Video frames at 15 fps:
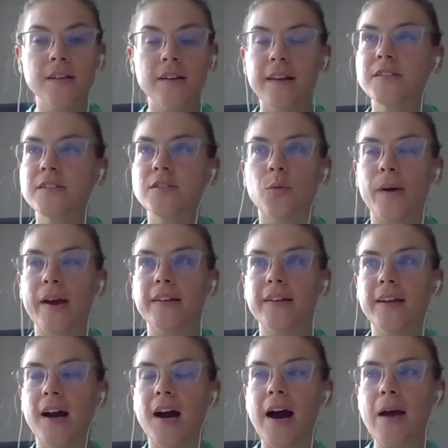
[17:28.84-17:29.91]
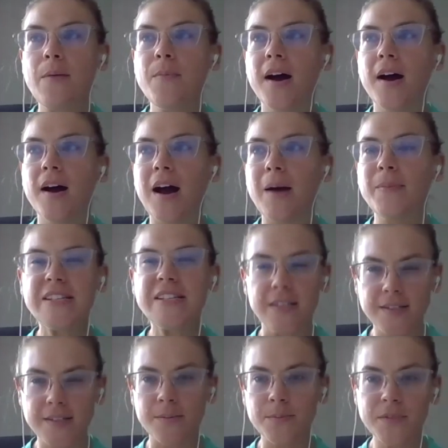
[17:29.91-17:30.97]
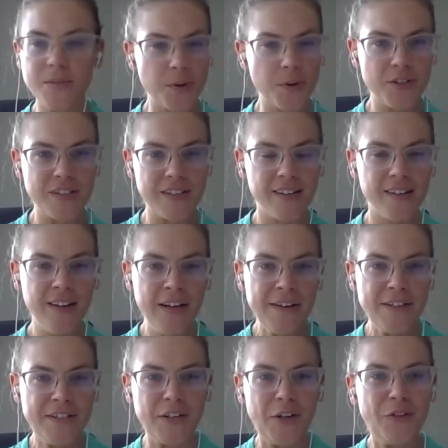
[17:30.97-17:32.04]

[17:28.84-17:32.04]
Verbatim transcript: that's great like i'm a i'm a systems person so mm-hmm.